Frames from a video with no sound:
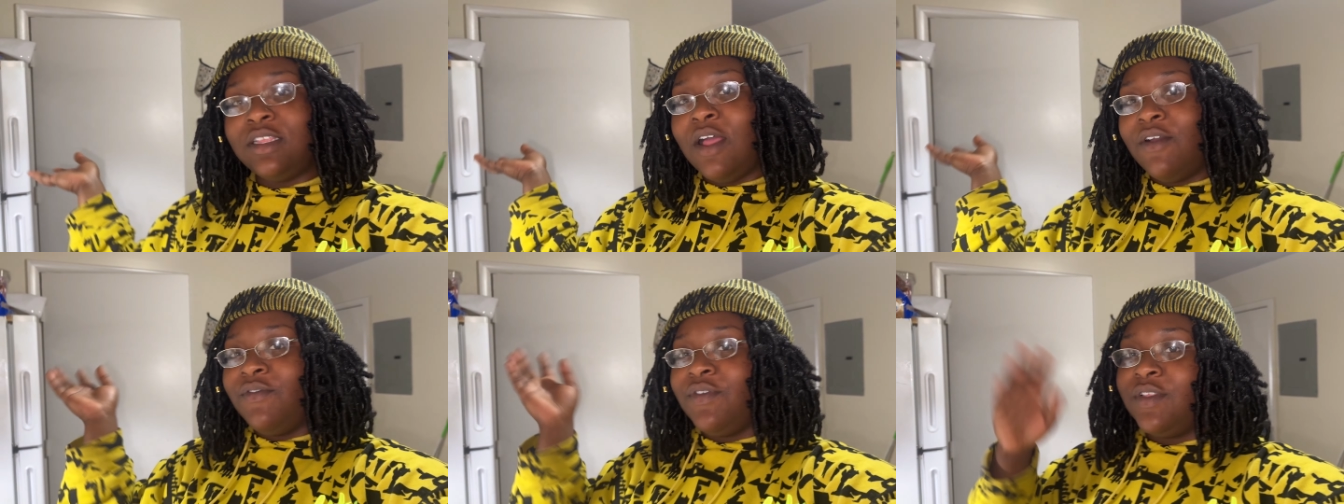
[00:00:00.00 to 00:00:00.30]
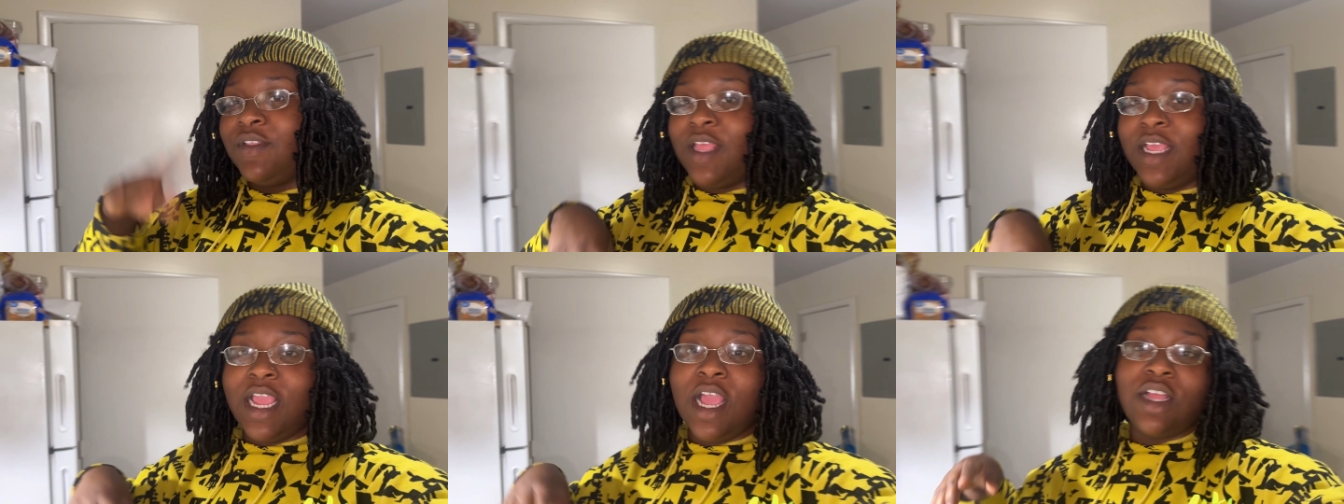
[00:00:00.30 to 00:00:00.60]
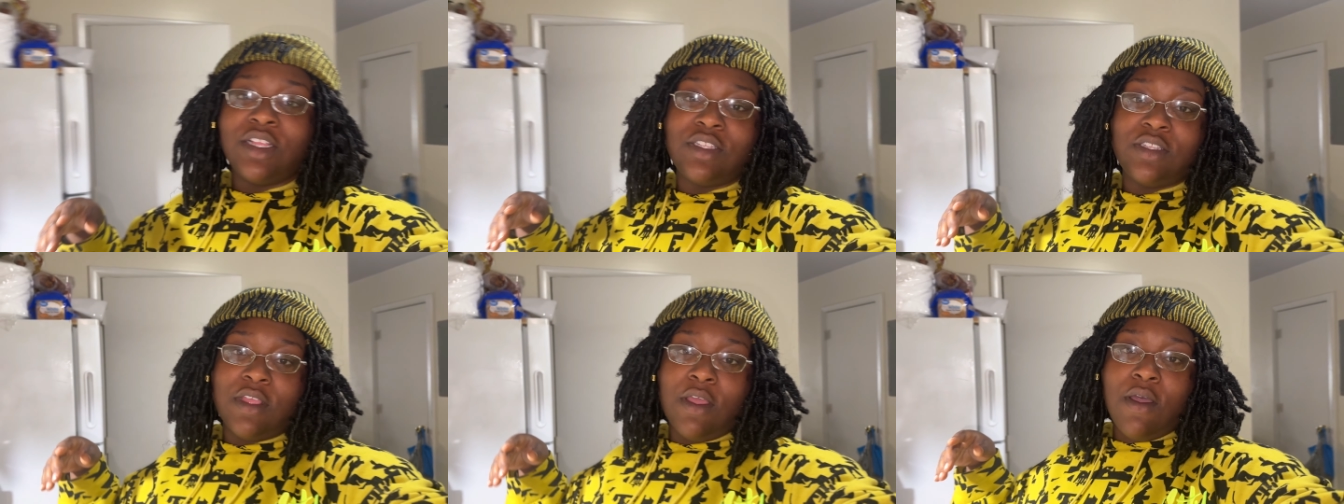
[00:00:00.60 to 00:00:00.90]
office that
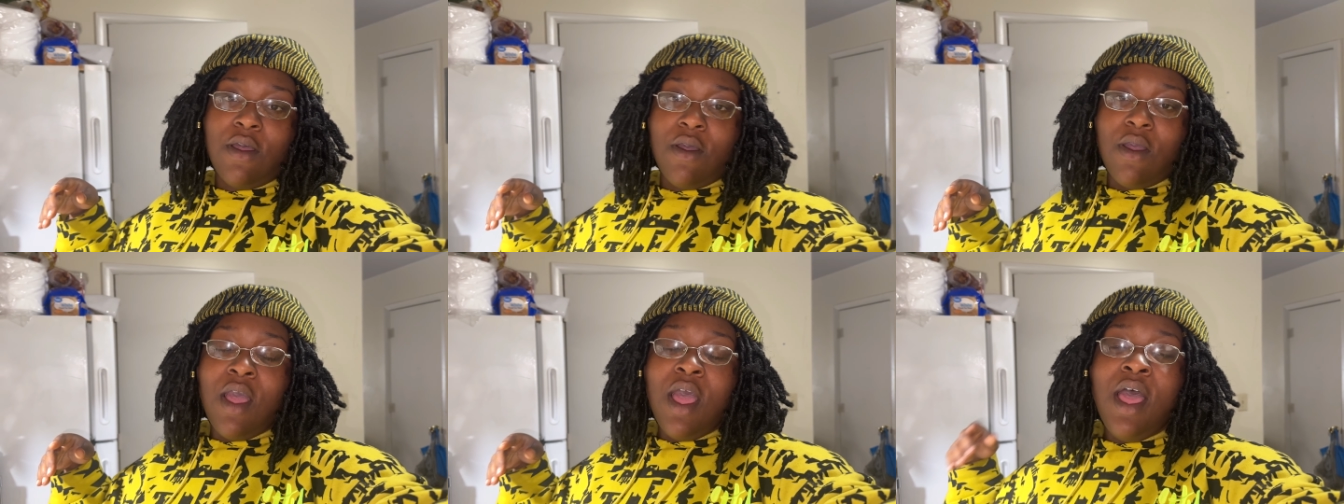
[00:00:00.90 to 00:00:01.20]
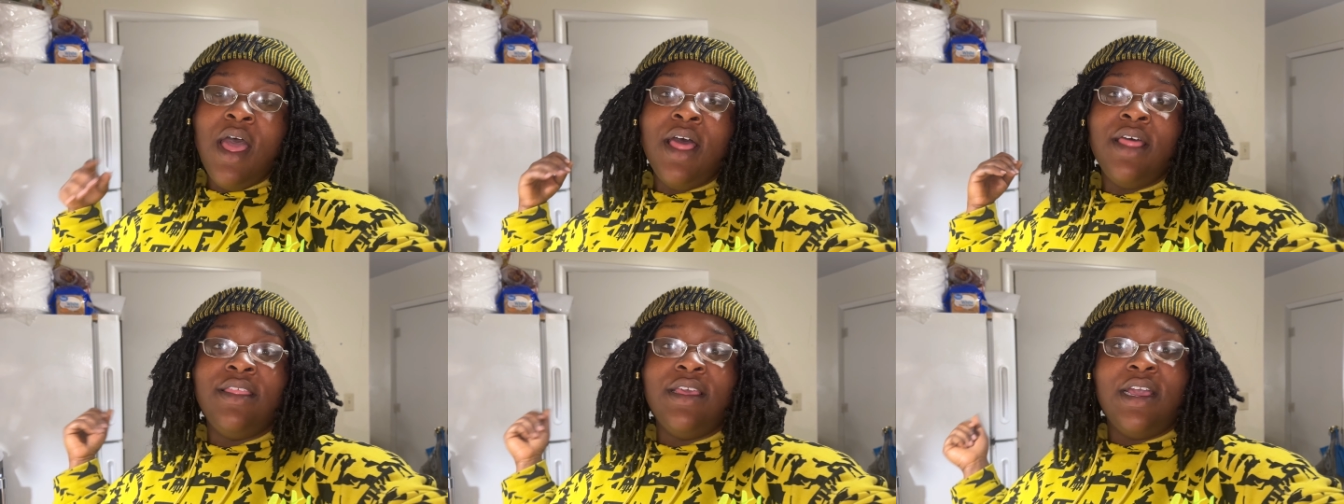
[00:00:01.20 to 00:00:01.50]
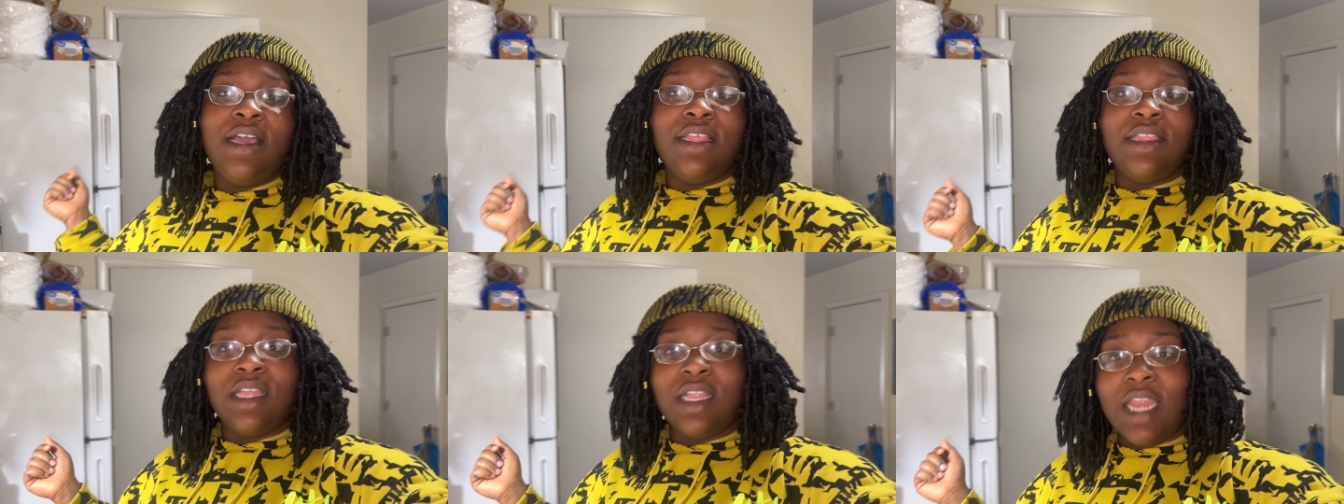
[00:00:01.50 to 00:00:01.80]
y'all saw the
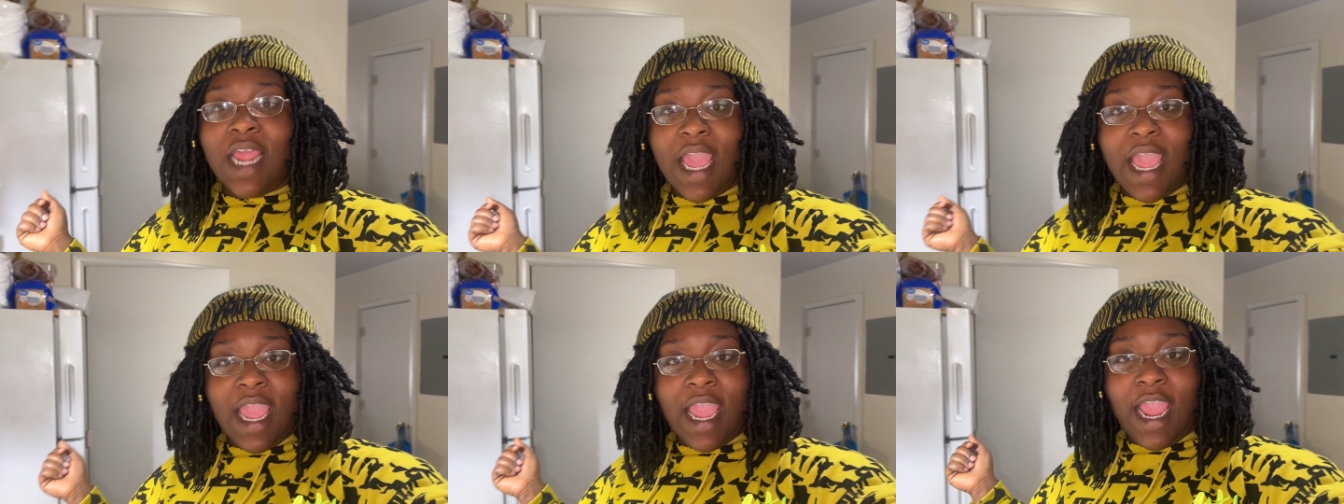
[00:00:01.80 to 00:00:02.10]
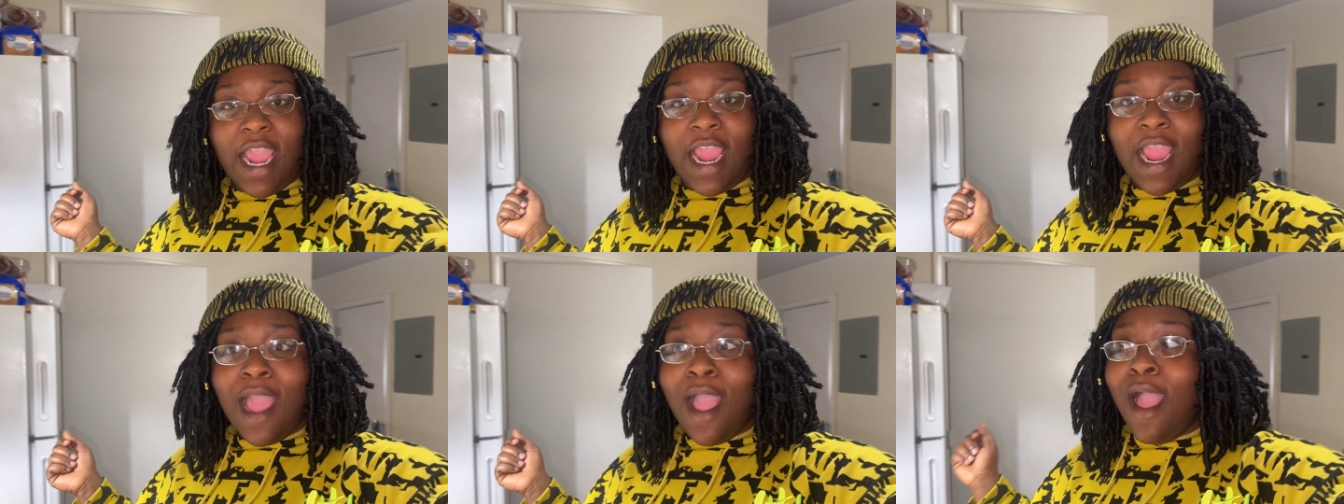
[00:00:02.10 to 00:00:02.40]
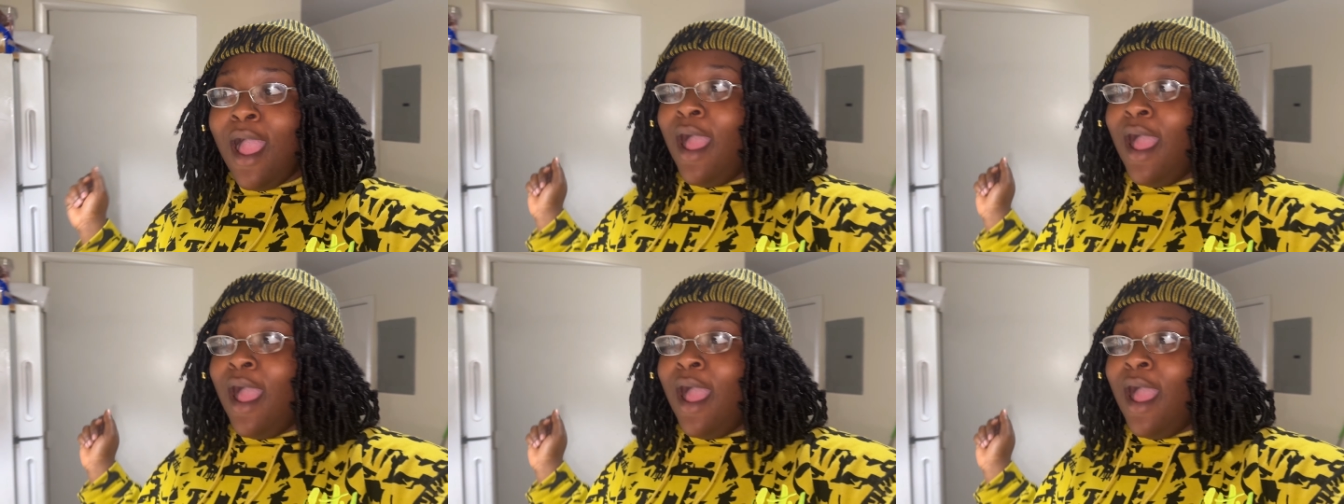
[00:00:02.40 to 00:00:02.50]
other day,